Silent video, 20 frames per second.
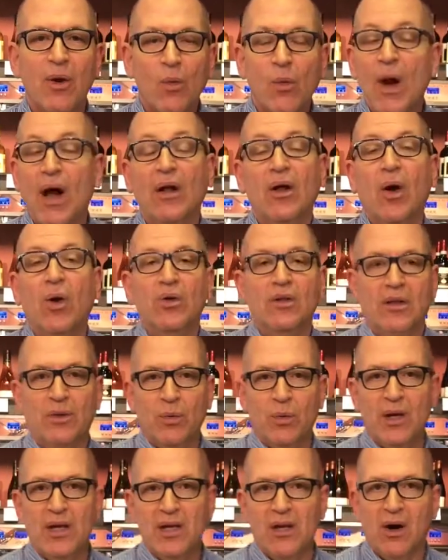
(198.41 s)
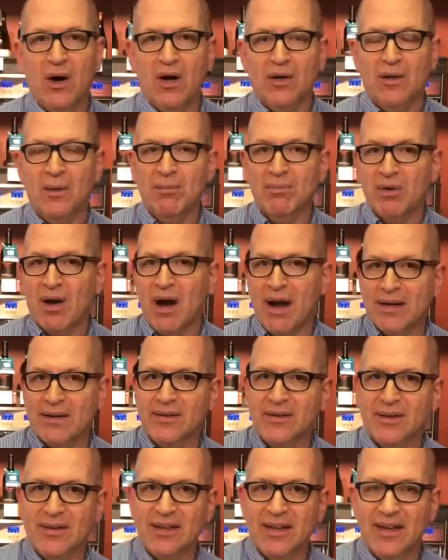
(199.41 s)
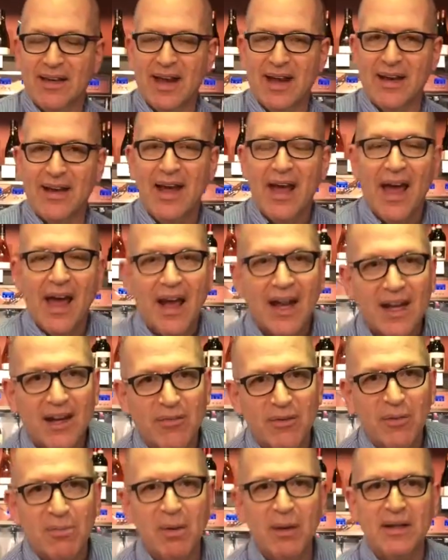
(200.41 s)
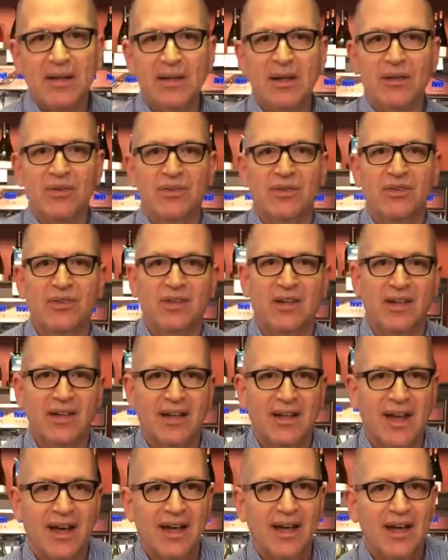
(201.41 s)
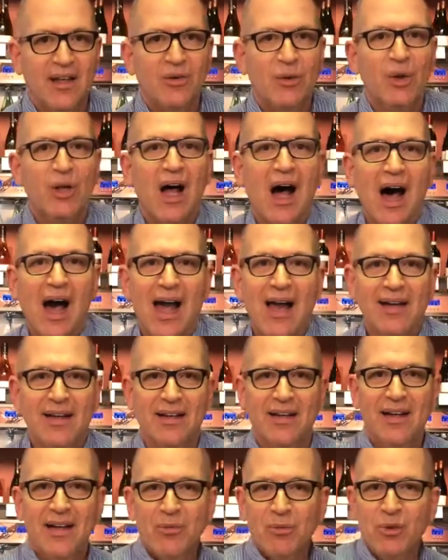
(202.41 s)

Well, only we are. The bride is going to get it, and everybody else is going to get it. We'll hide it.